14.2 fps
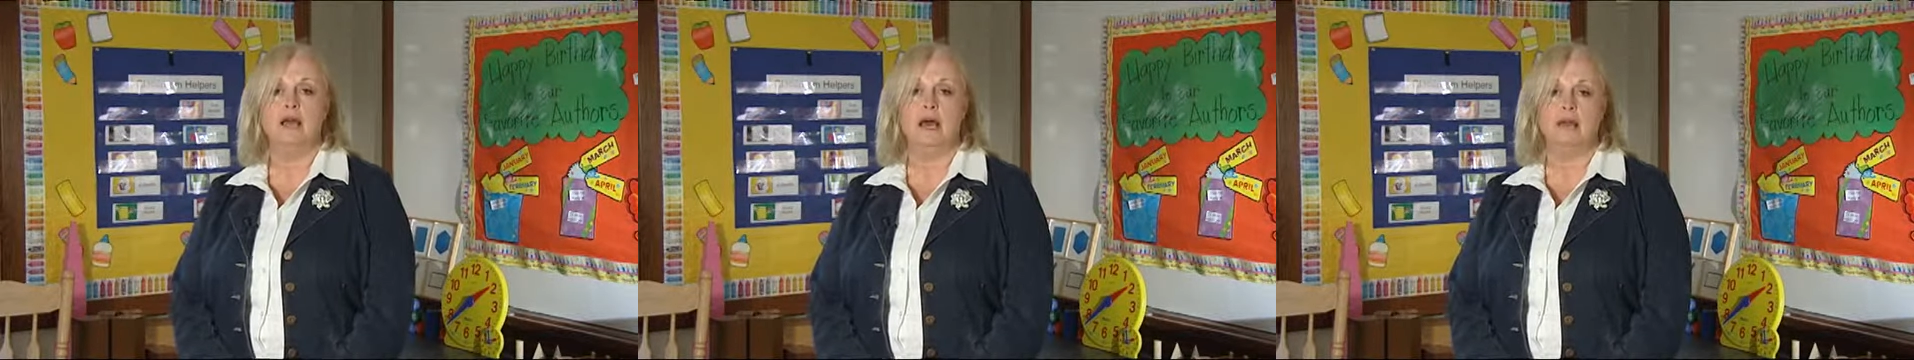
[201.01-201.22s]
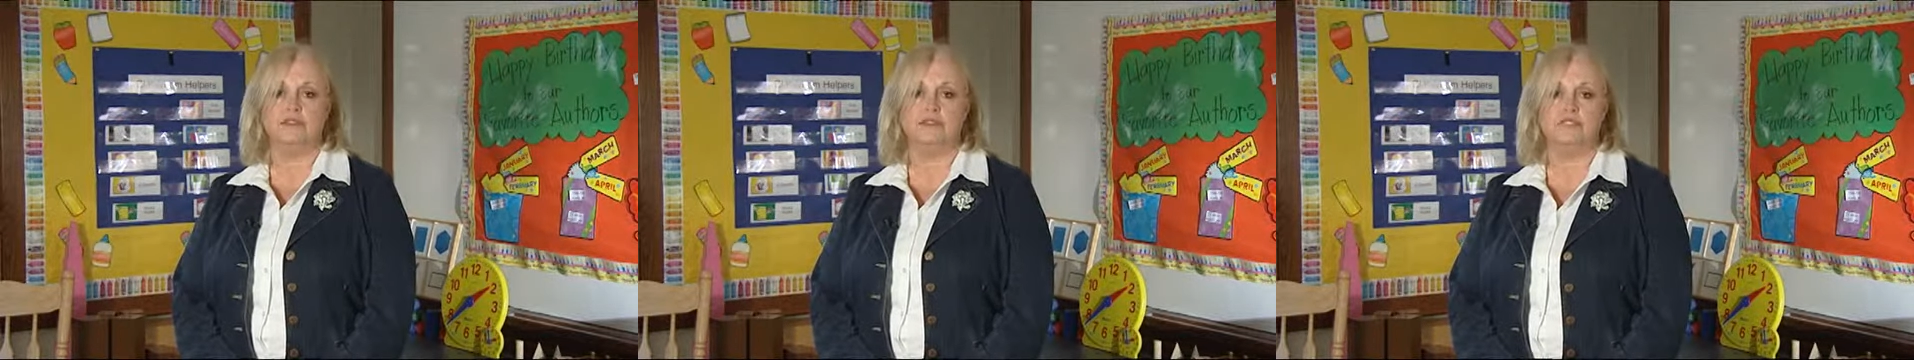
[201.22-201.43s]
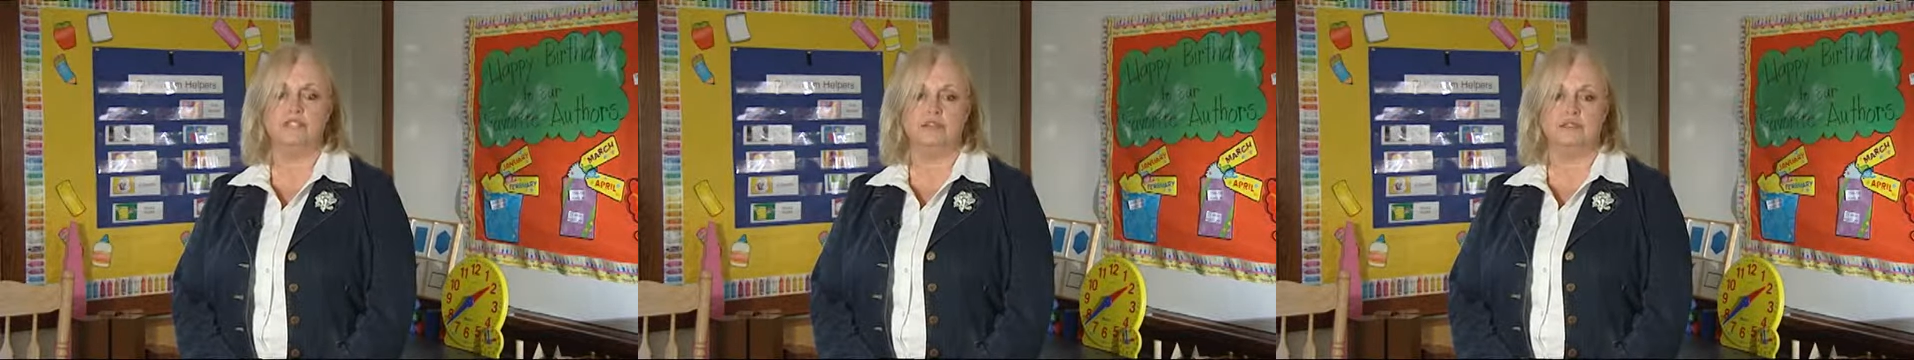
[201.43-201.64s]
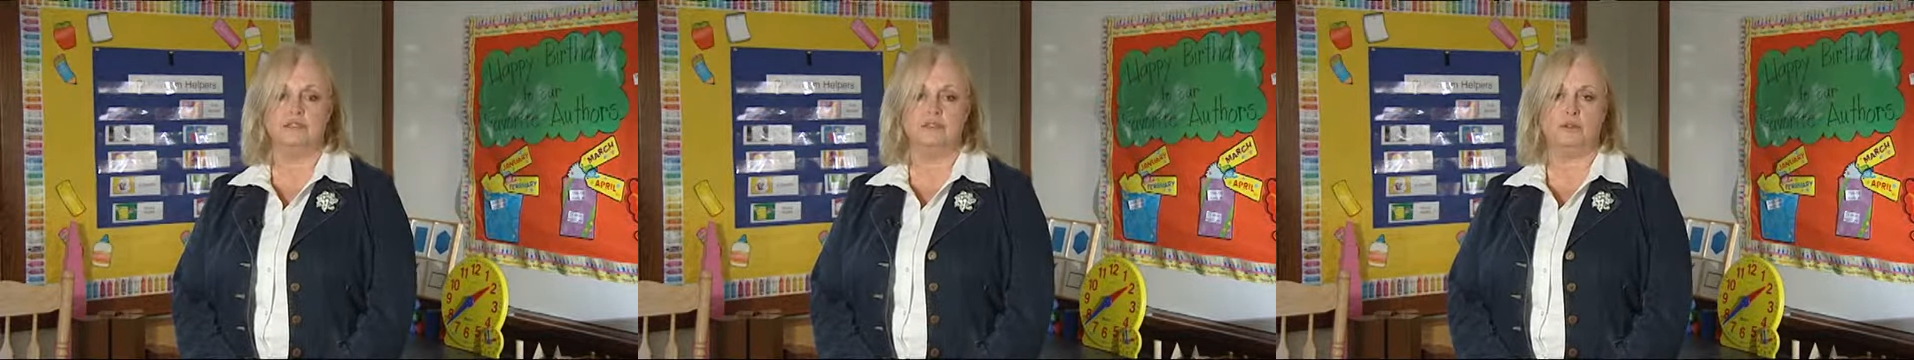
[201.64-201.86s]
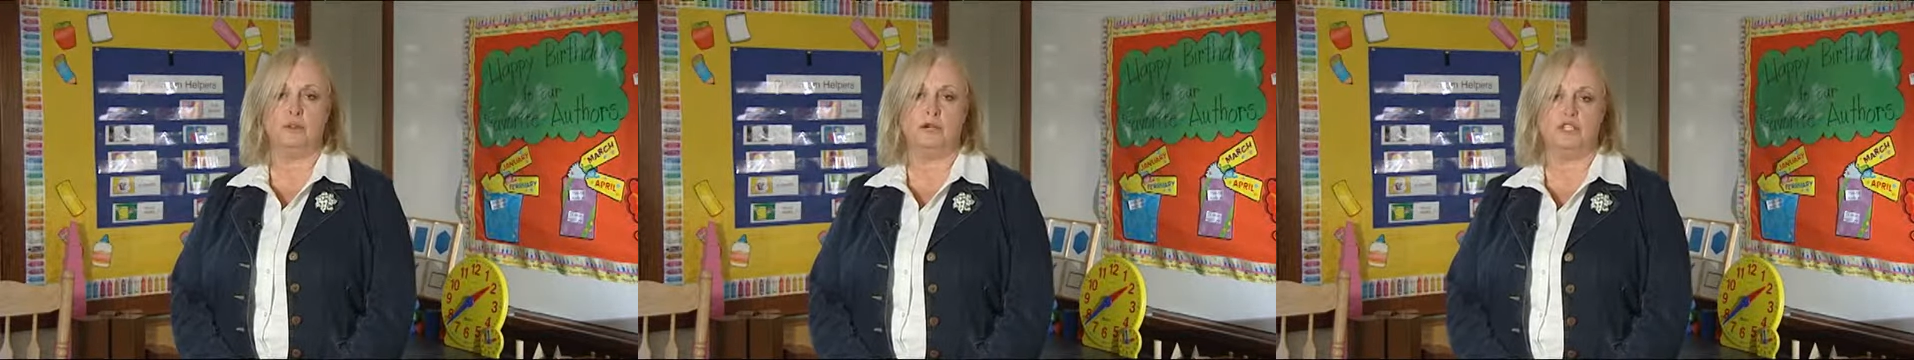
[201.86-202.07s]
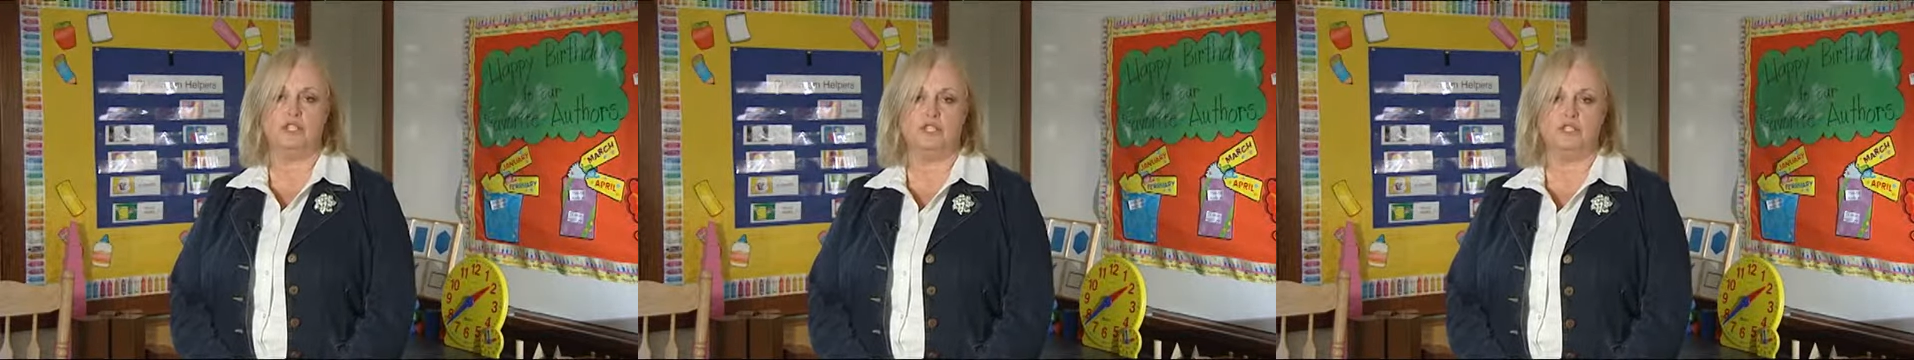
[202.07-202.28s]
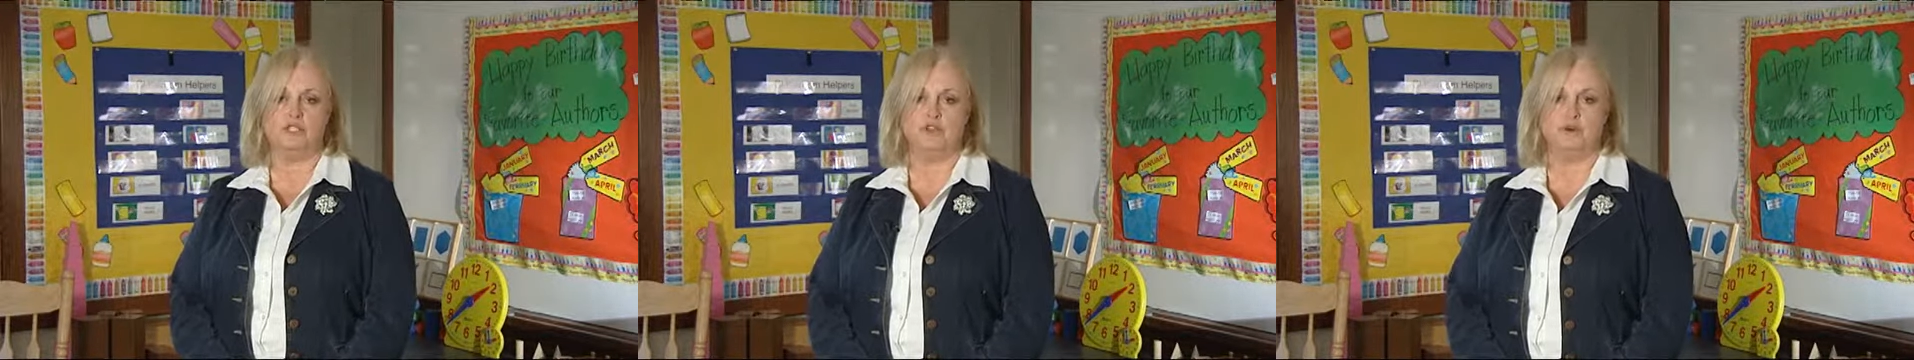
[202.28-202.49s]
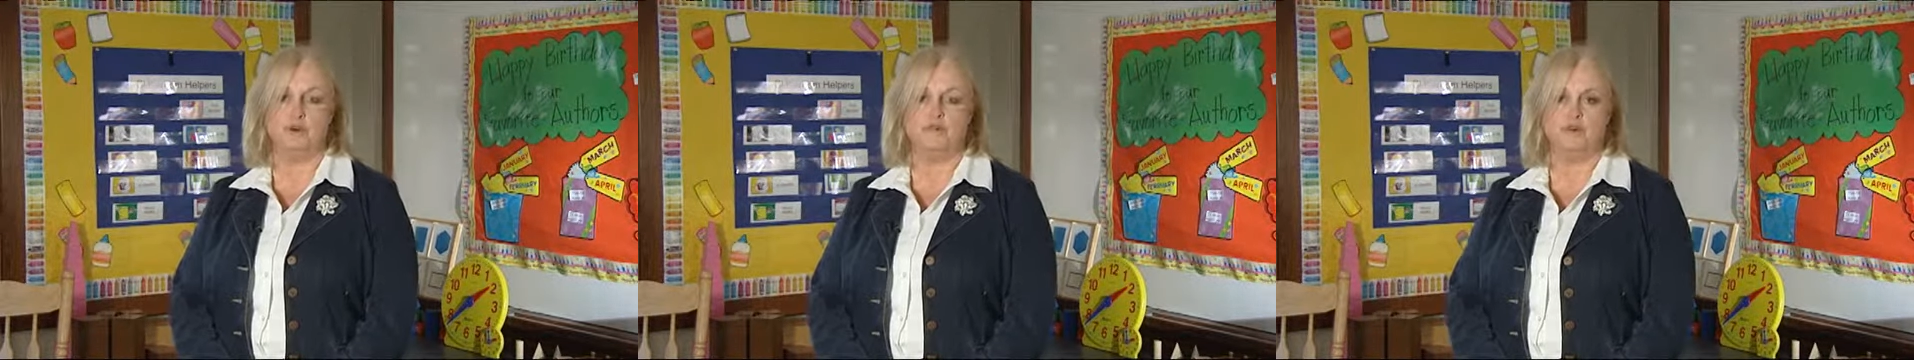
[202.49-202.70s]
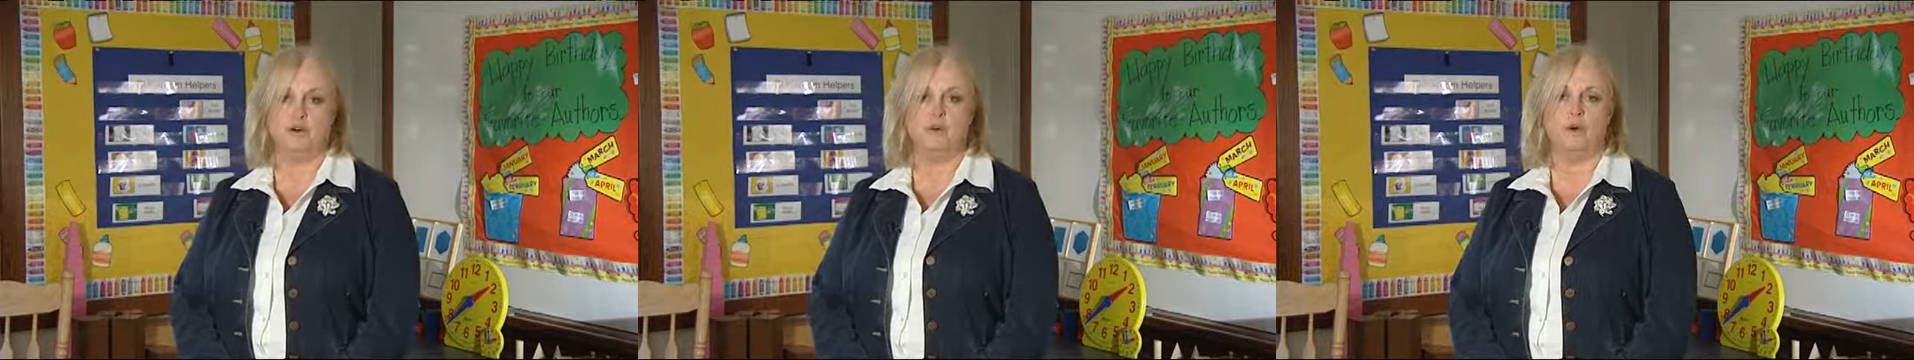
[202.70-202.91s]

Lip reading: at the 7th question, so for